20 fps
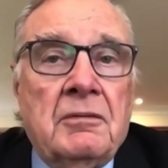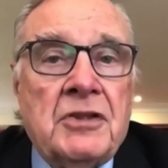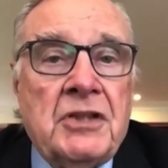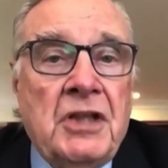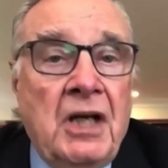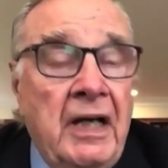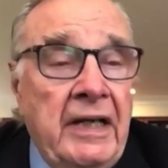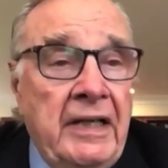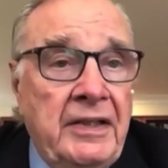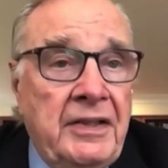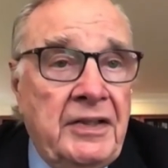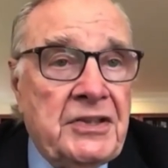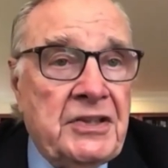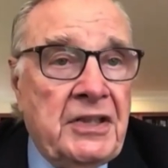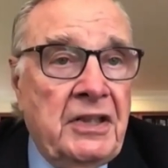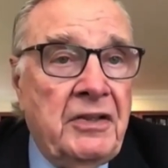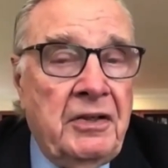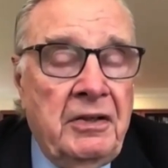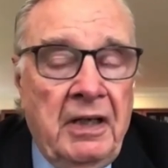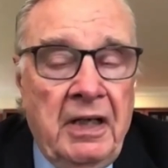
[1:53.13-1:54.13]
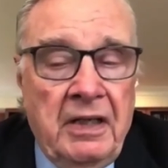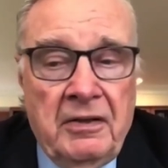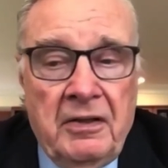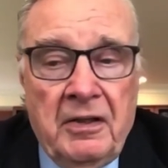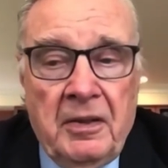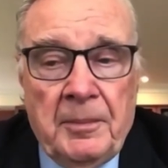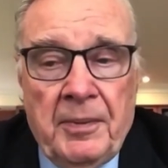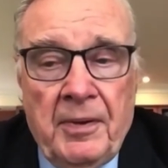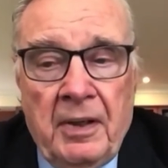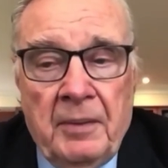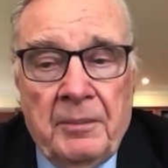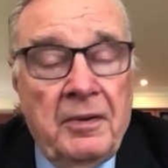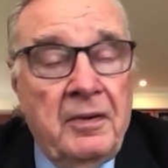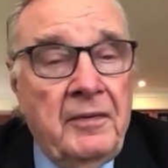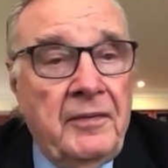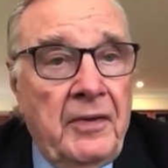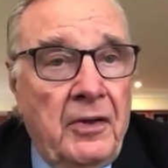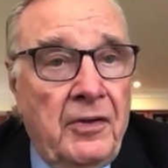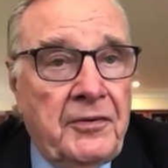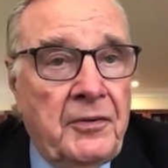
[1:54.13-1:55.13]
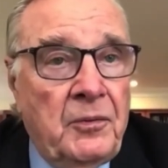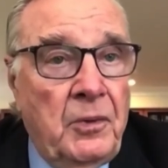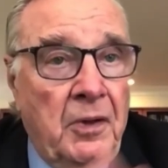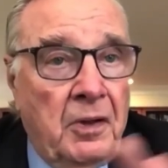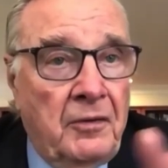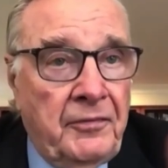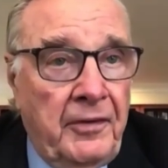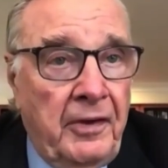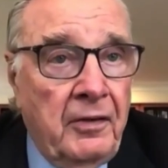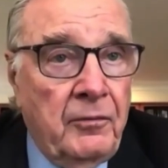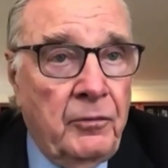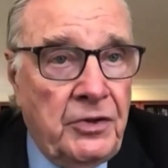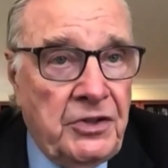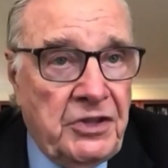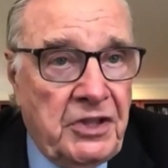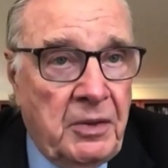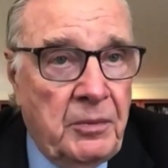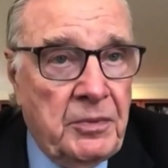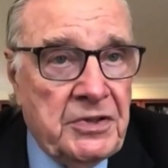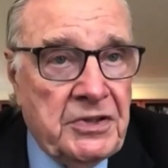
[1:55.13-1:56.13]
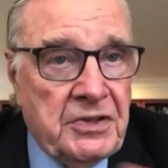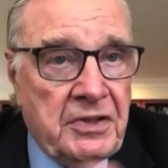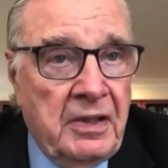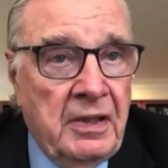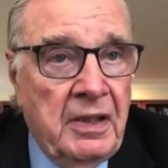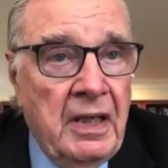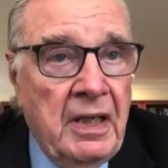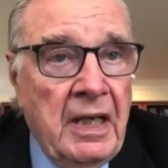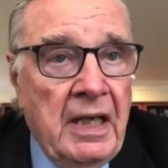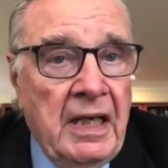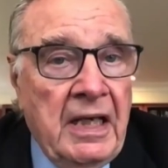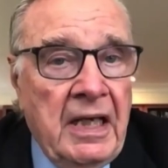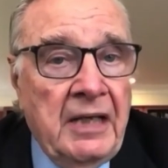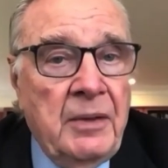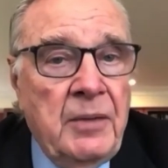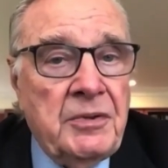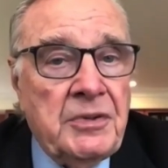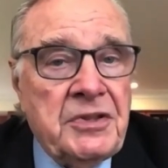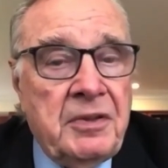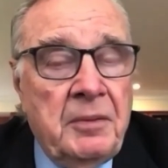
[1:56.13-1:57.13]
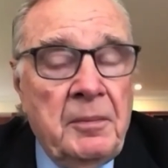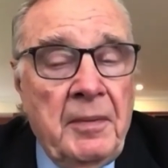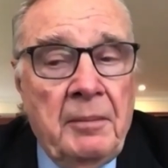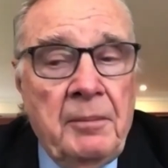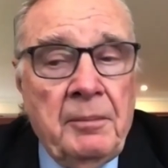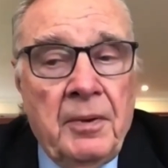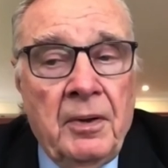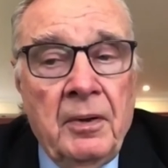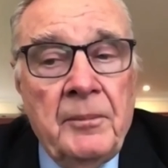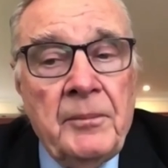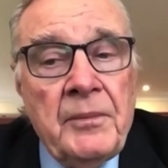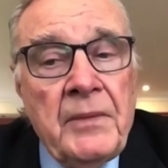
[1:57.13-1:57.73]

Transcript: scientists in the, in the Department of Health and Welfare, which he was the, he was the member.